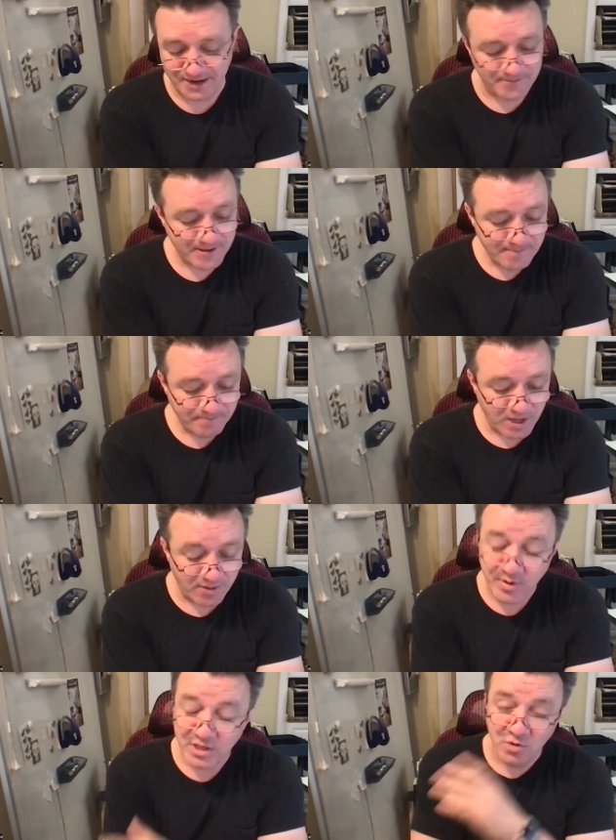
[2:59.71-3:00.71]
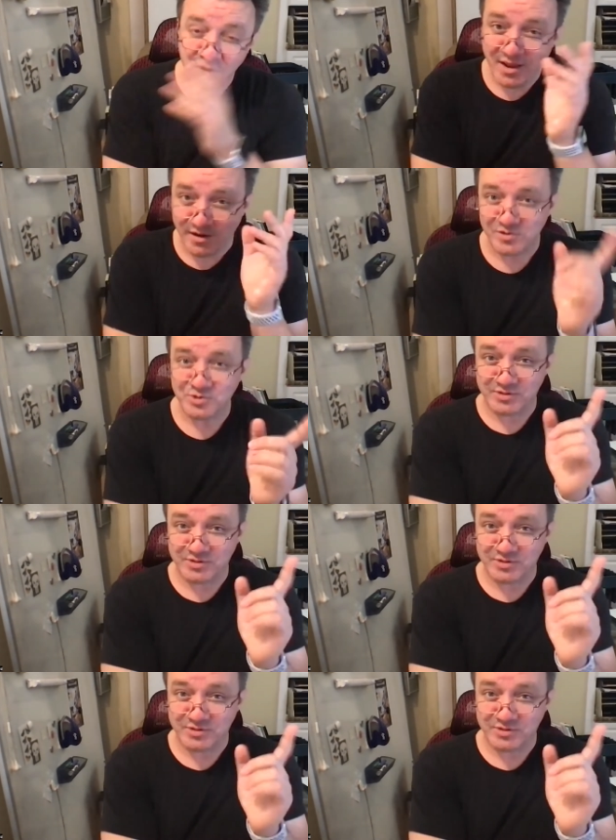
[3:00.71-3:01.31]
And but Johann also